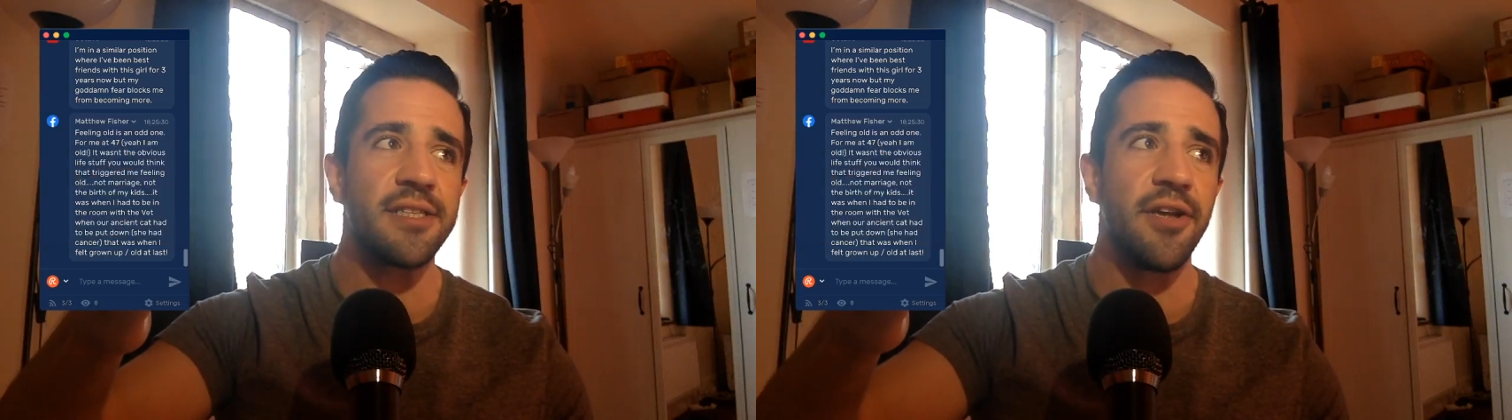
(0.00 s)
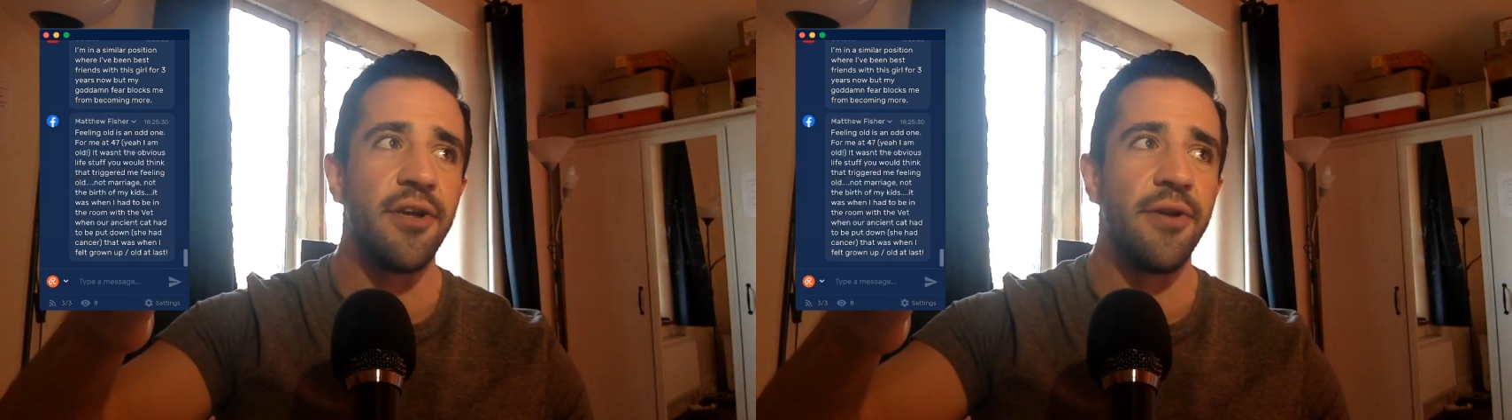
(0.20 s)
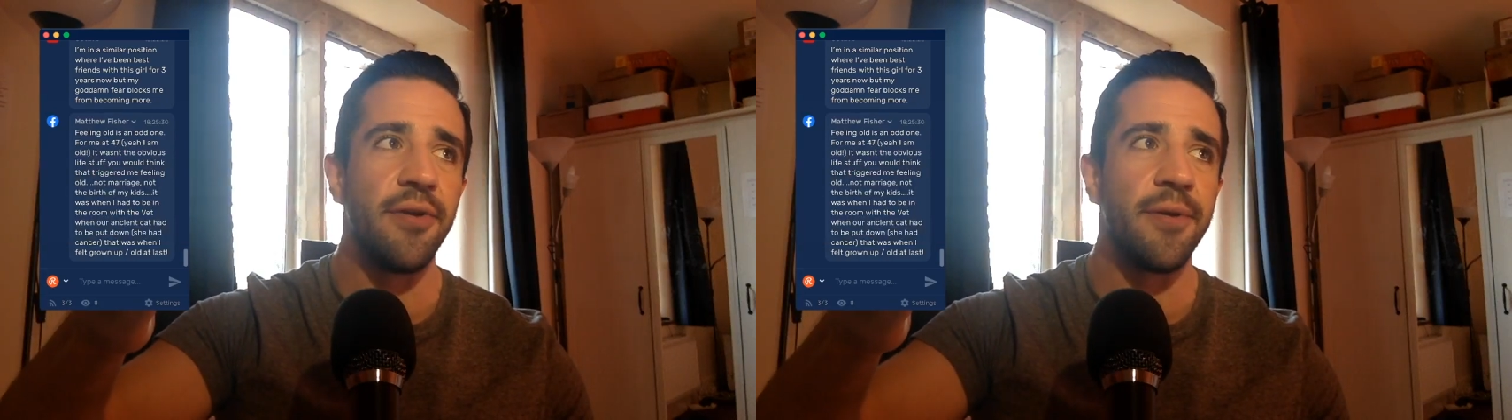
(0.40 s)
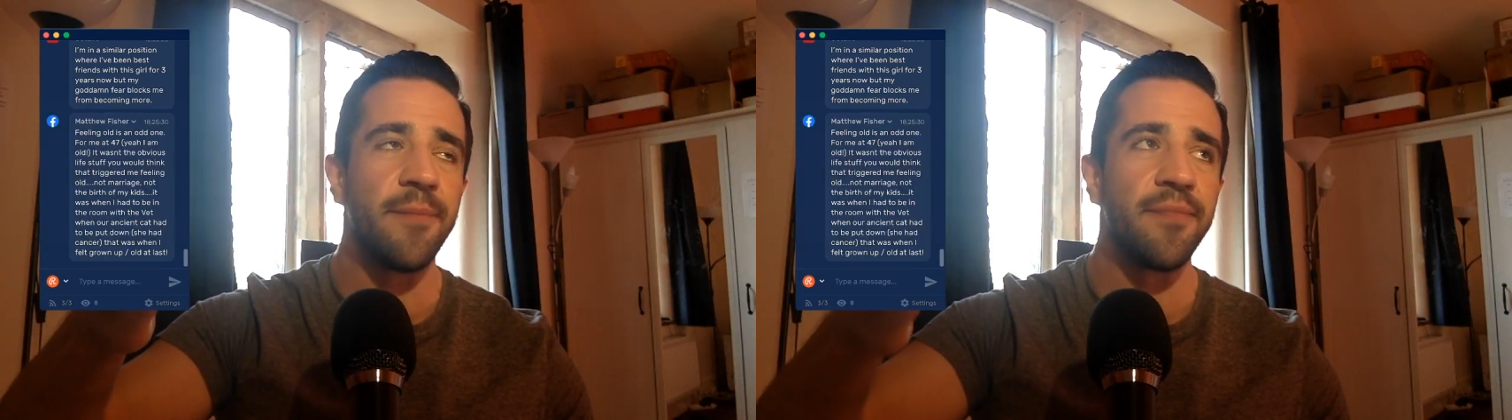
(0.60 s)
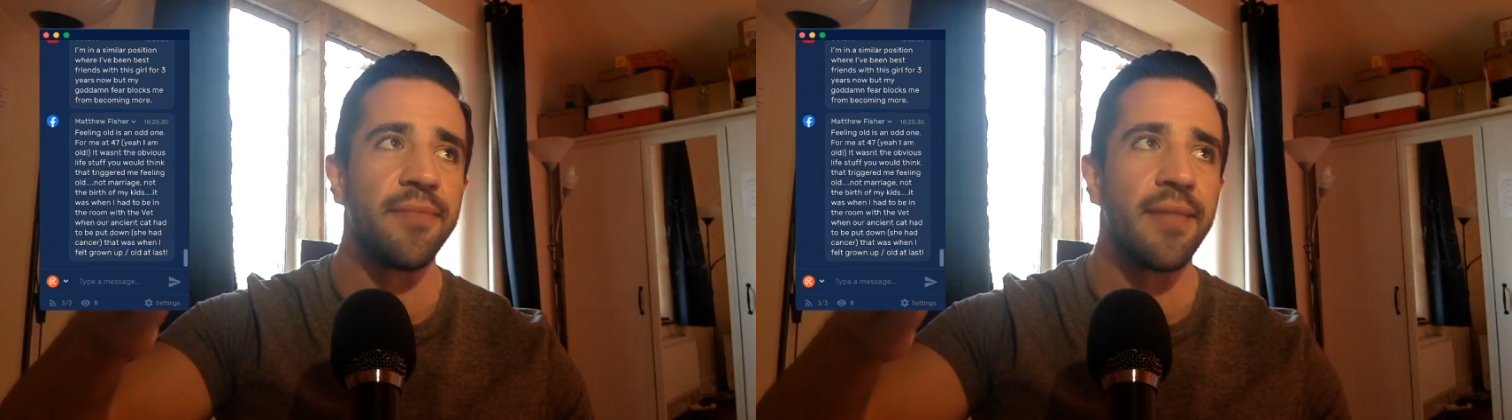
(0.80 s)
to,
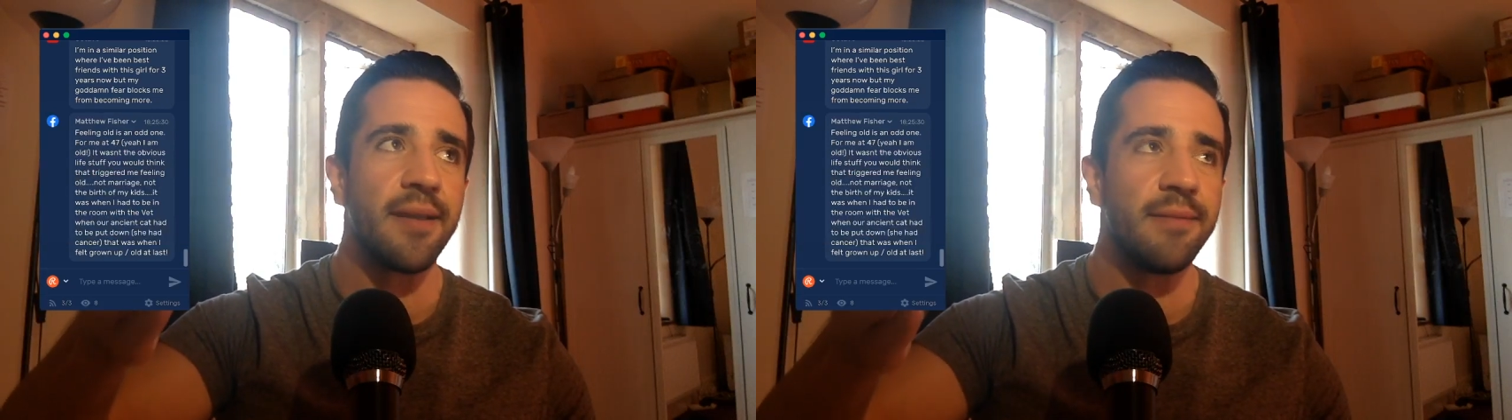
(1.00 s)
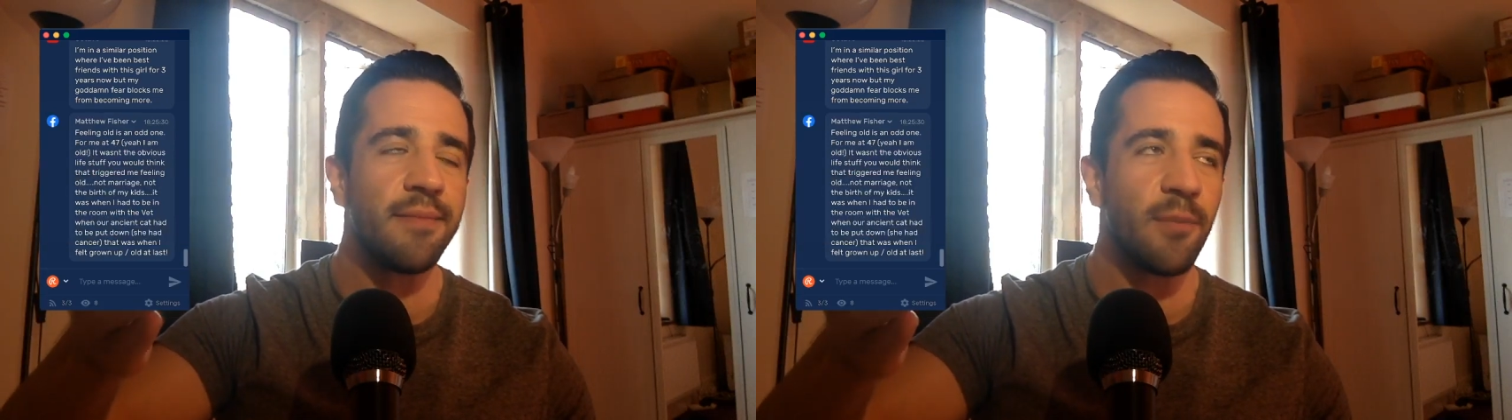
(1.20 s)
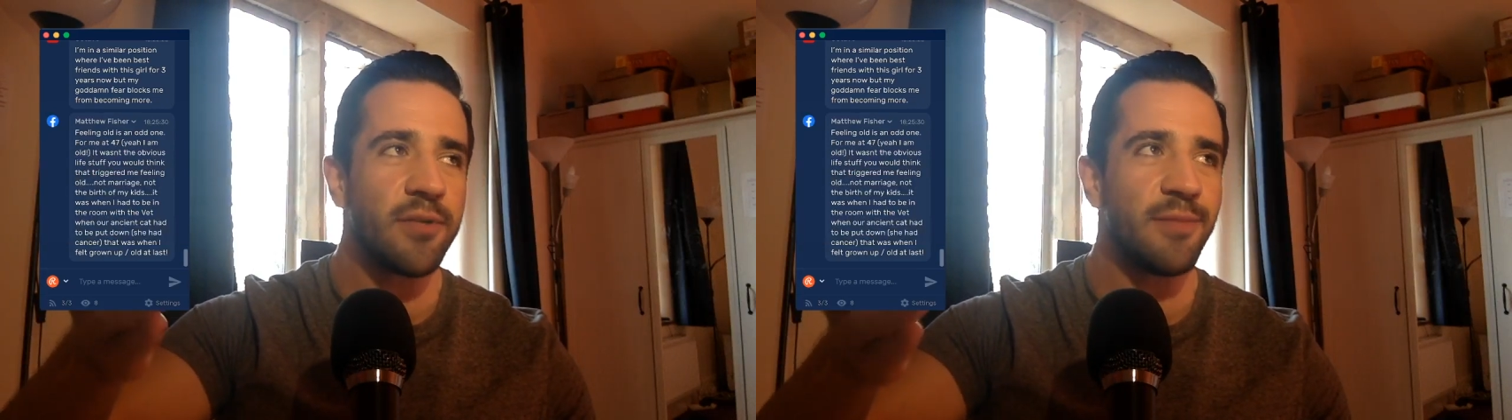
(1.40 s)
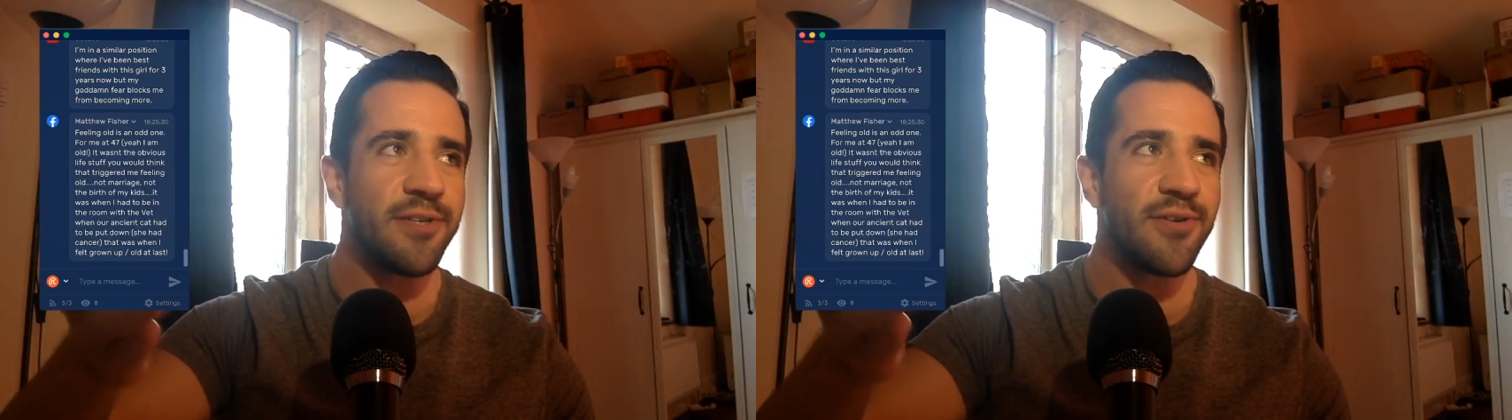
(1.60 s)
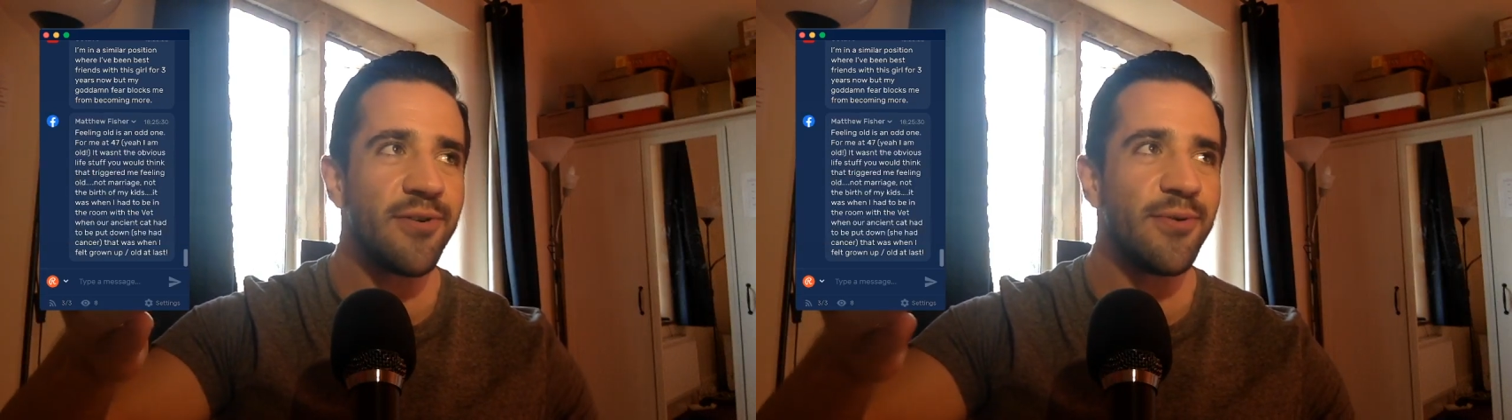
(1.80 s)
what's my
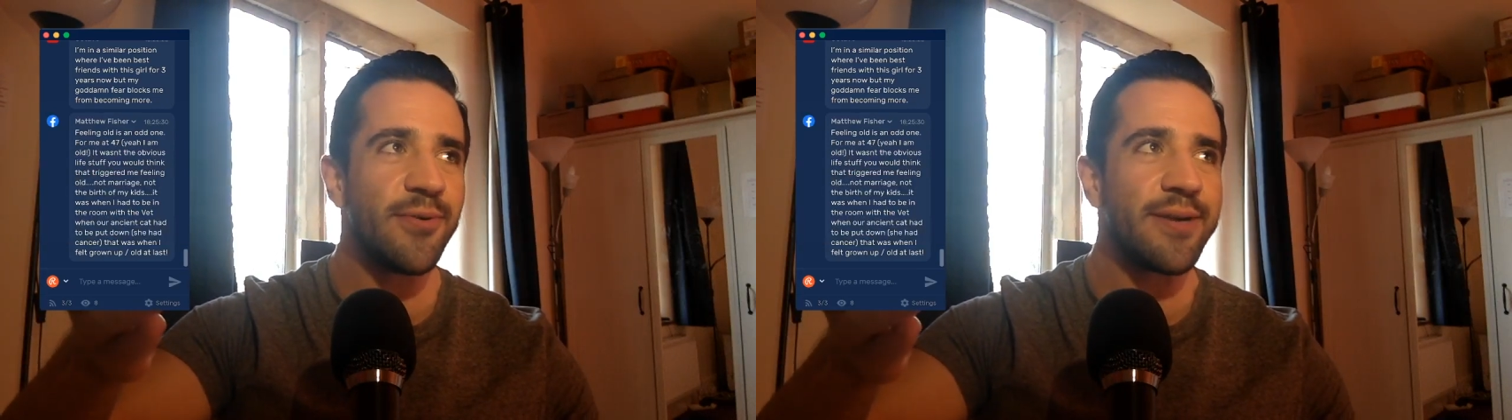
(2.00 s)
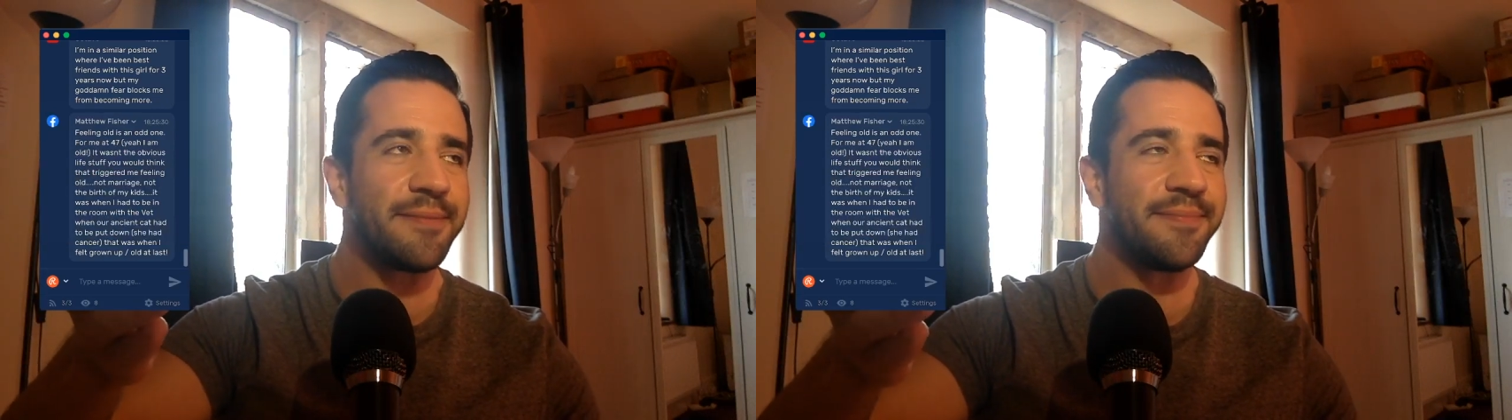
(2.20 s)
song called?